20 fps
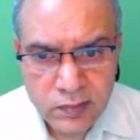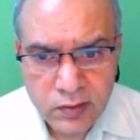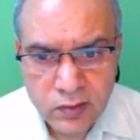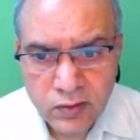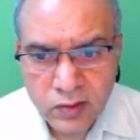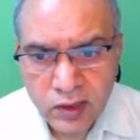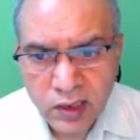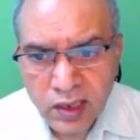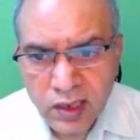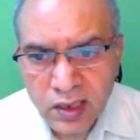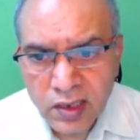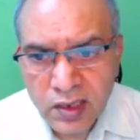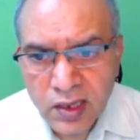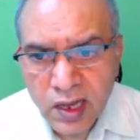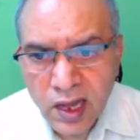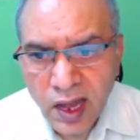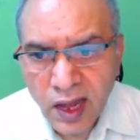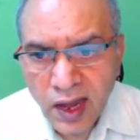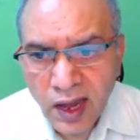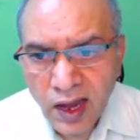Okay,
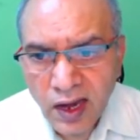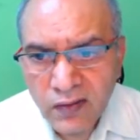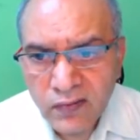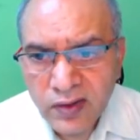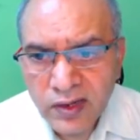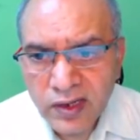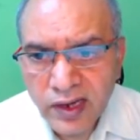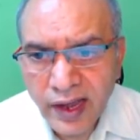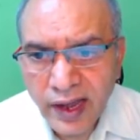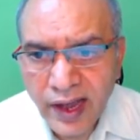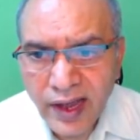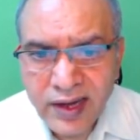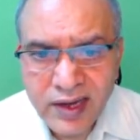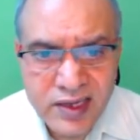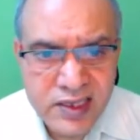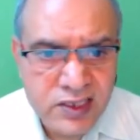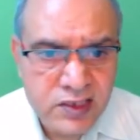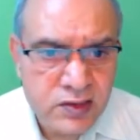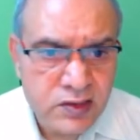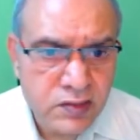and when n
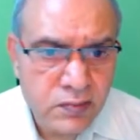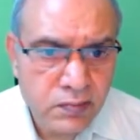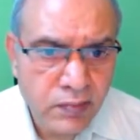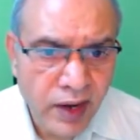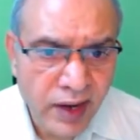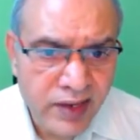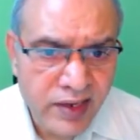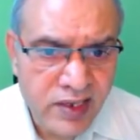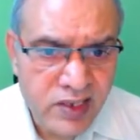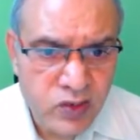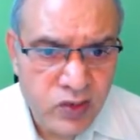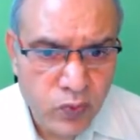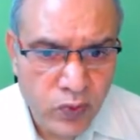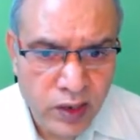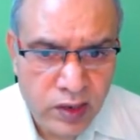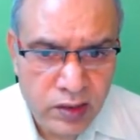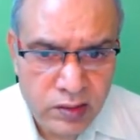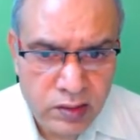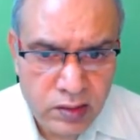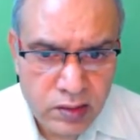is minus
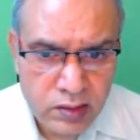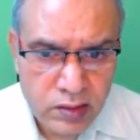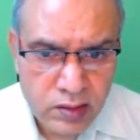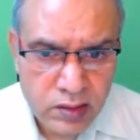1,